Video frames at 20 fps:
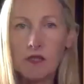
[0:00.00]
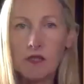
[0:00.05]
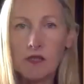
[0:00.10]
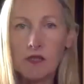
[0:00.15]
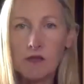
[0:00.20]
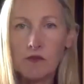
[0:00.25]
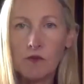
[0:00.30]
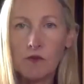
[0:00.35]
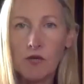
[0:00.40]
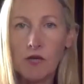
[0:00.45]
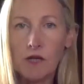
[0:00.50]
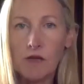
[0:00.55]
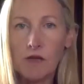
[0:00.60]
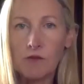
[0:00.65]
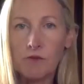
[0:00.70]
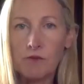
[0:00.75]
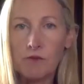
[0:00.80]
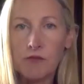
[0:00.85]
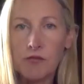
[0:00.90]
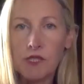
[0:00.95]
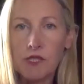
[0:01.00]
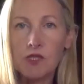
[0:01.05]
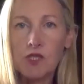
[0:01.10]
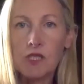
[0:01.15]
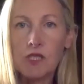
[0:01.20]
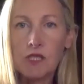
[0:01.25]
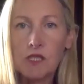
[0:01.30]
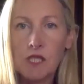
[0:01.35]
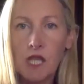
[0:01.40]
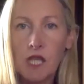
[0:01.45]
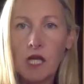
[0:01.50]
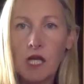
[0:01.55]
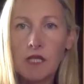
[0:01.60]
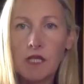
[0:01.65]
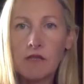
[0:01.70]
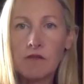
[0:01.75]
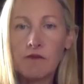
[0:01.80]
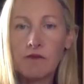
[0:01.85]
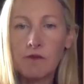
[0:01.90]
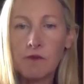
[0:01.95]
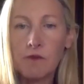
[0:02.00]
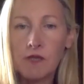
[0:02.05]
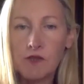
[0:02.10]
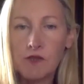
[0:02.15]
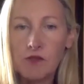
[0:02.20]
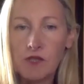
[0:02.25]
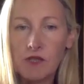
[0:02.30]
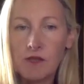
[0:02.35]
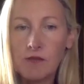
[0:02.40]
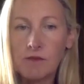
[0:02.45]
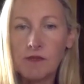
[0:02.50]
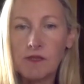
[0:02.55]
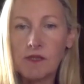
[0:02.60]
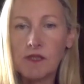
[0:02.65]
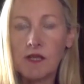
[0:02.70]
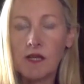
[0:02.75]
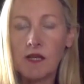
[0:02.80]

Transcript: as well, because she's learning from her dreams